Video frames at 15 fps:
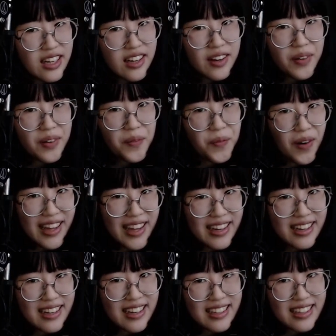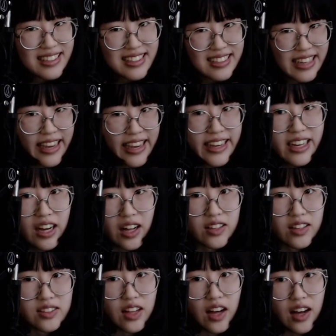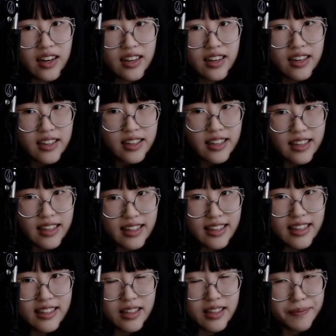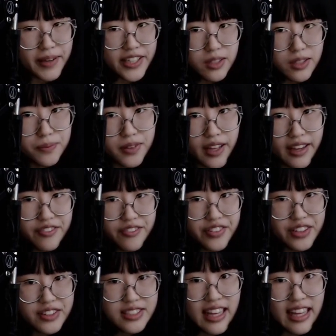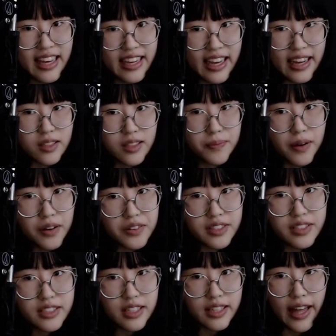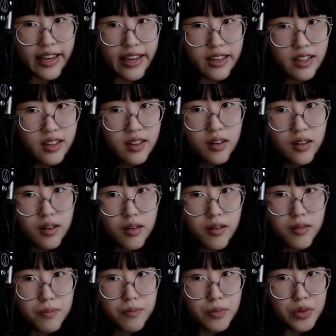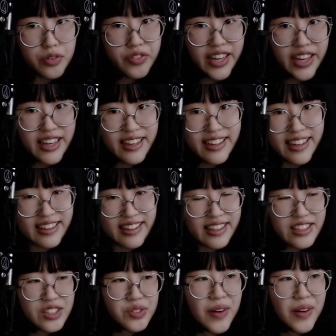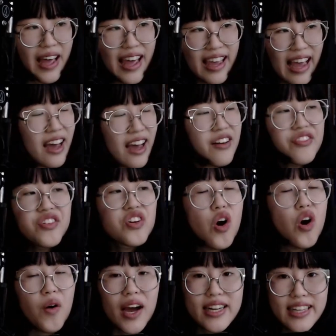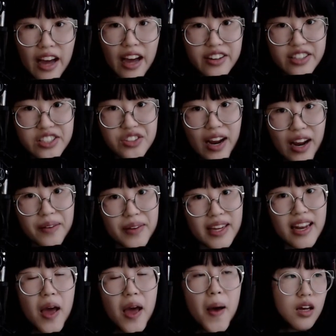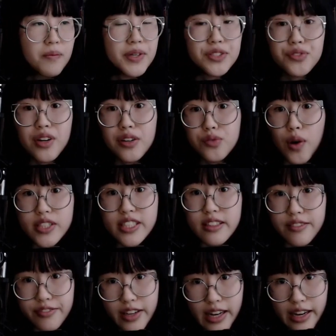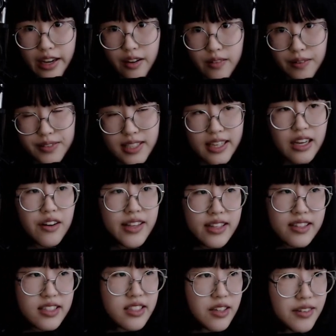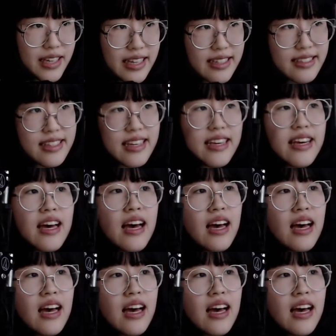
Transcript: what staying along the picture plane feels like, as opposed to moving in this way. I have no idea how to describe it, because when I was watching the video, I was like, oh, that looks so easy.